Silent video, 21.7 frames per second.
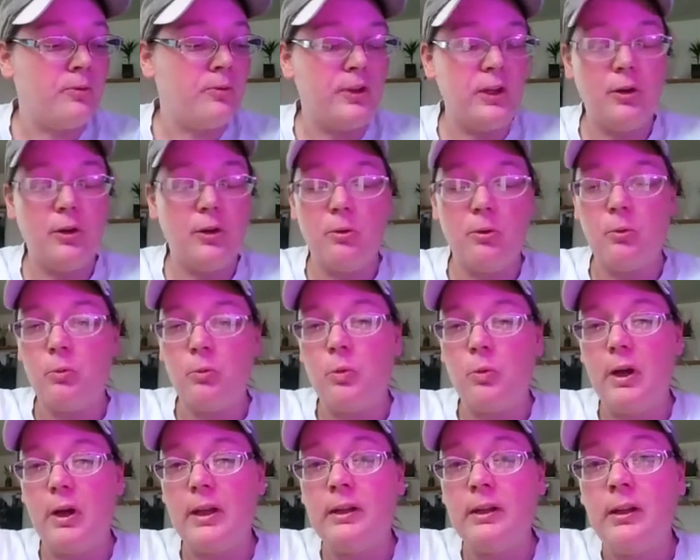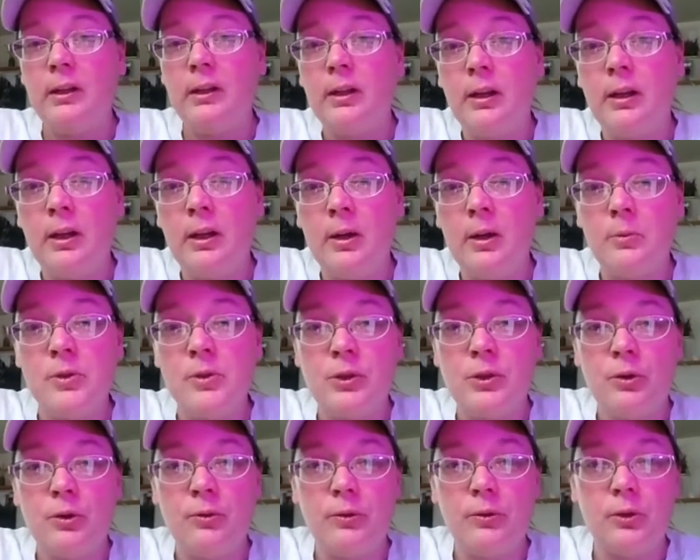Video one
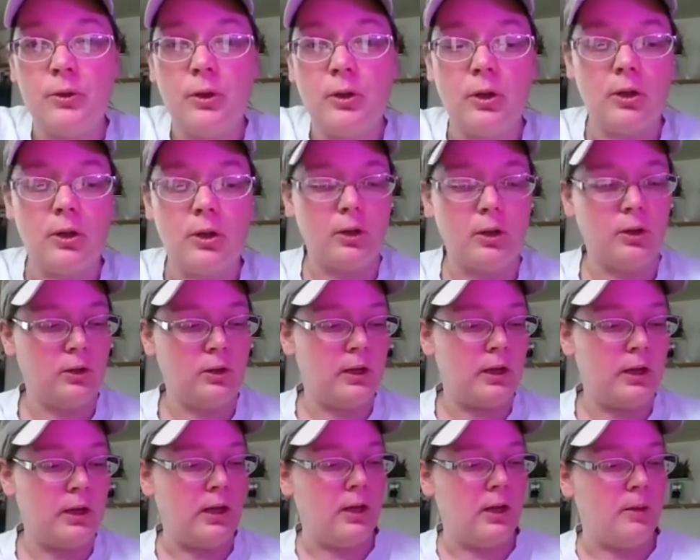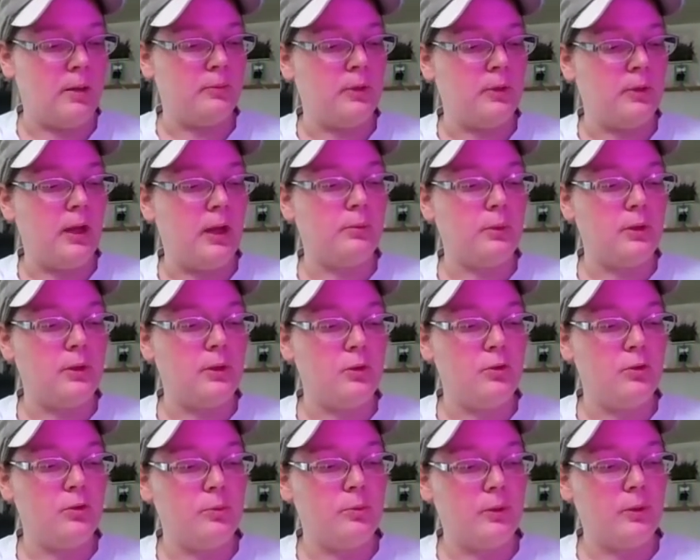was over our
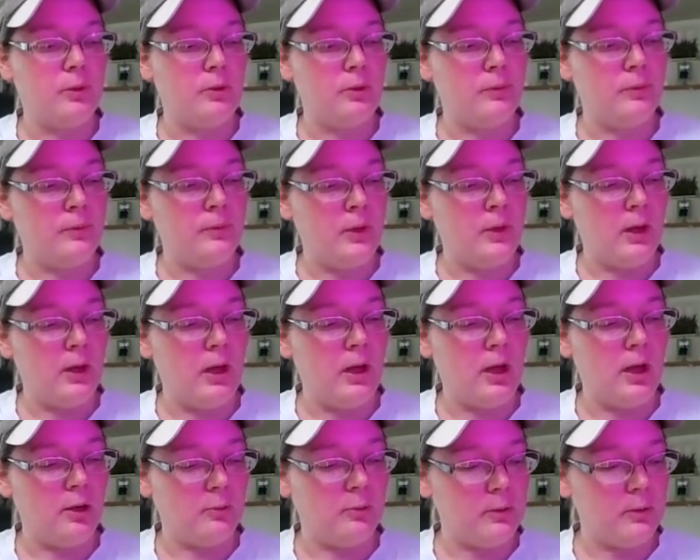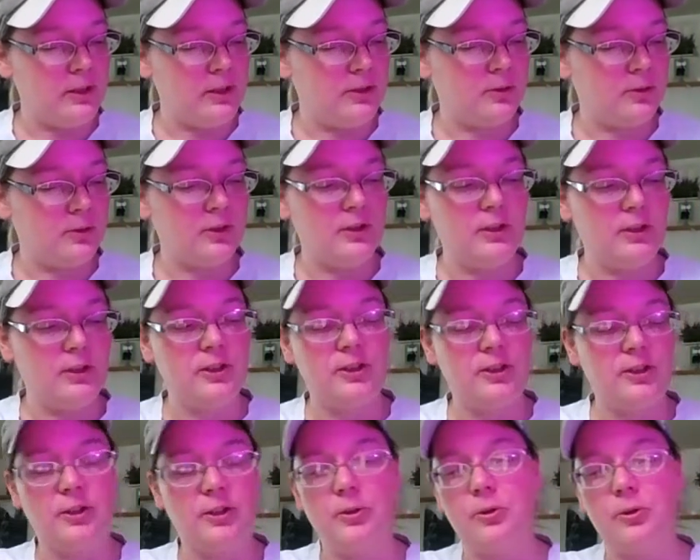non-renewable
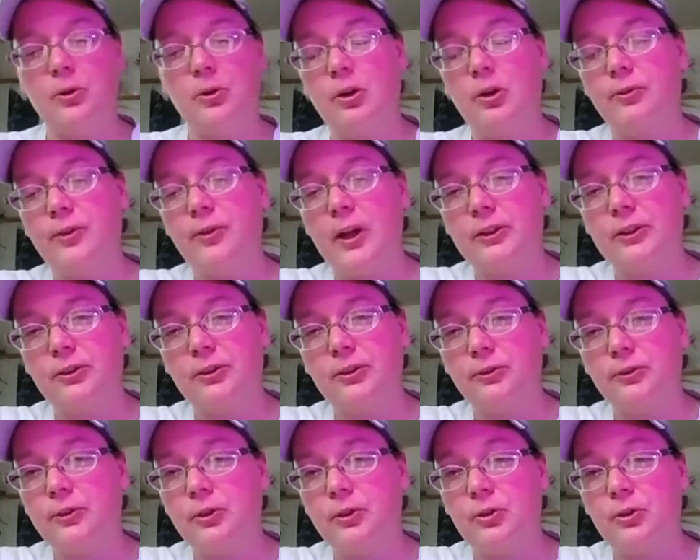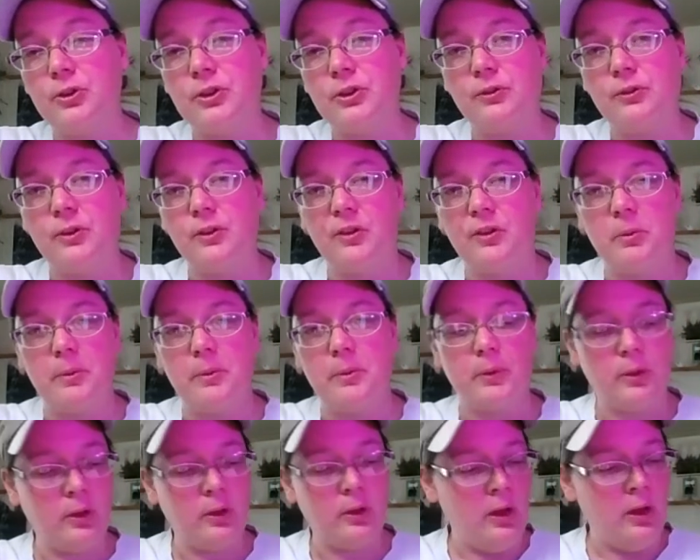resources. So our fossil fuels, if you
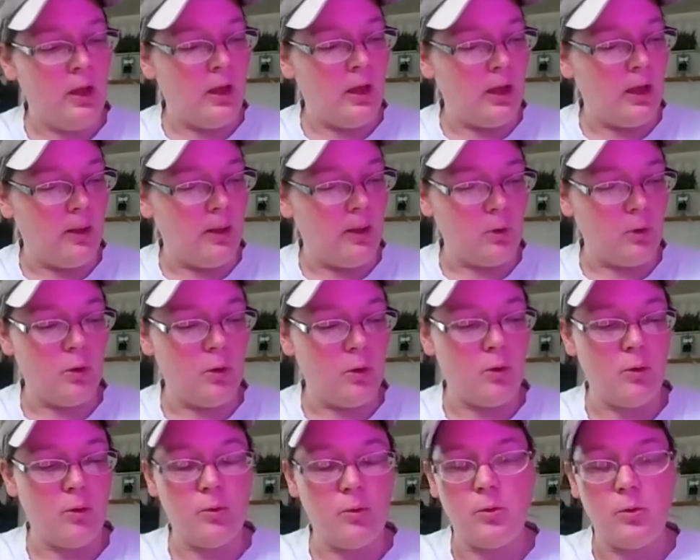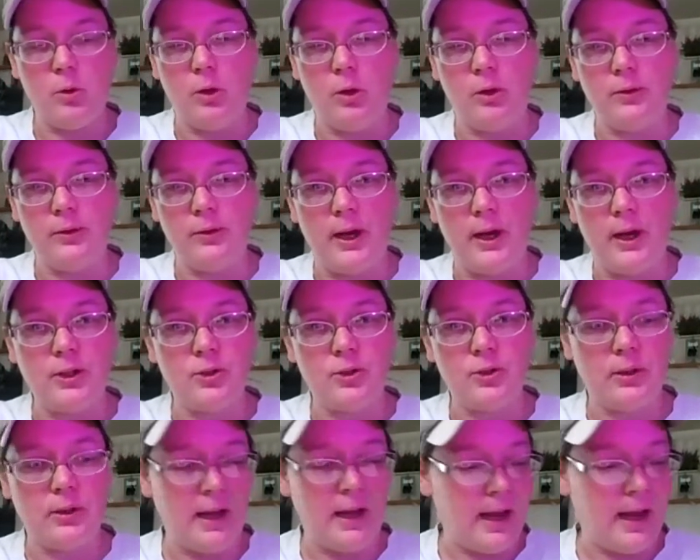remember, coal, oil,
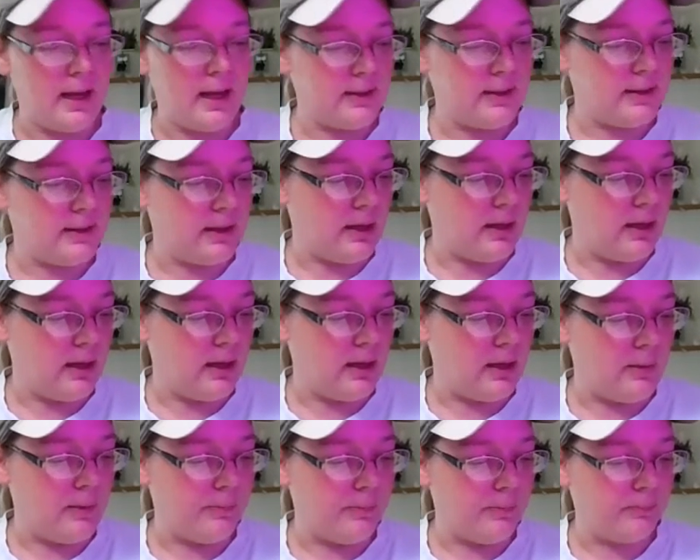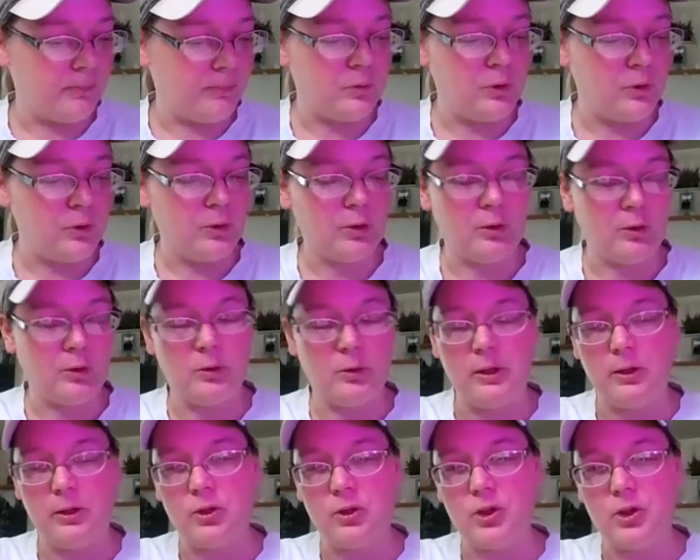natural gas, nuclear
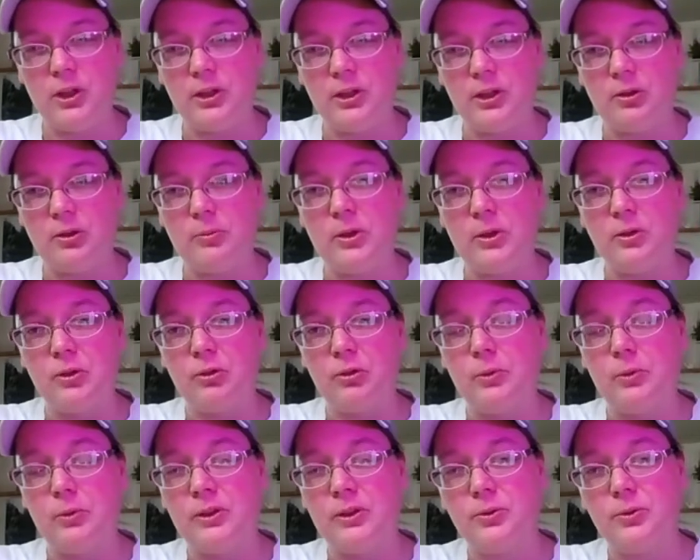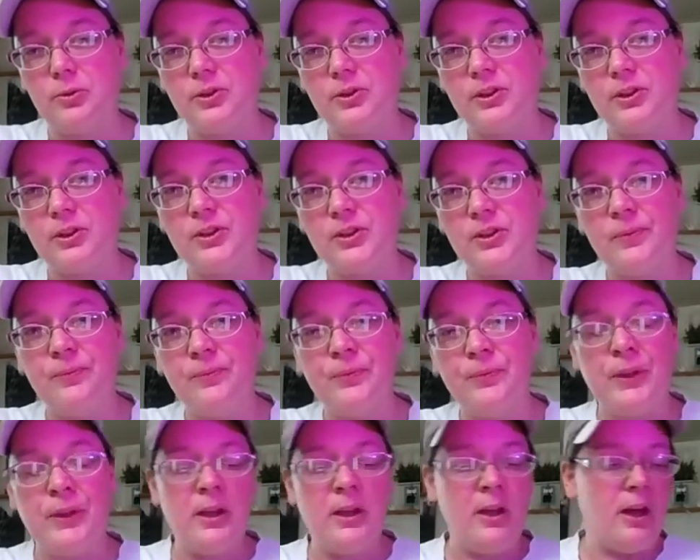energy, and our mineral resources.
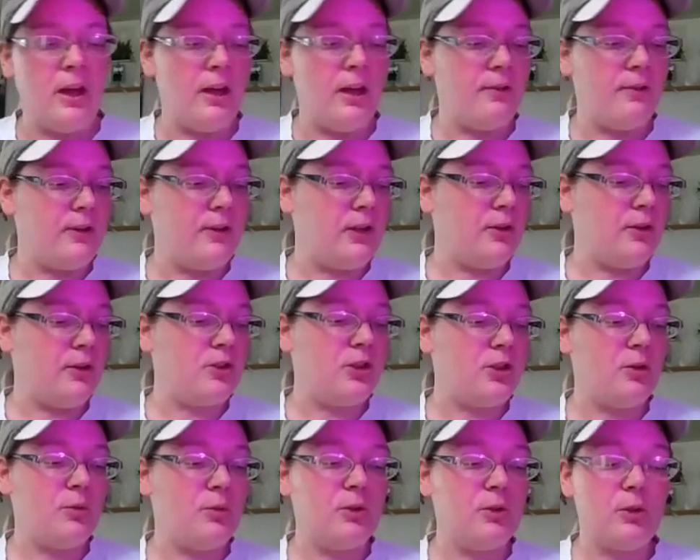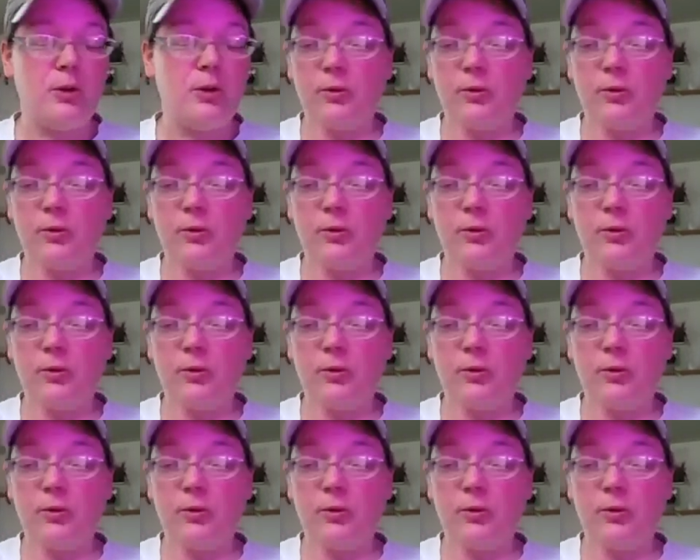Video two was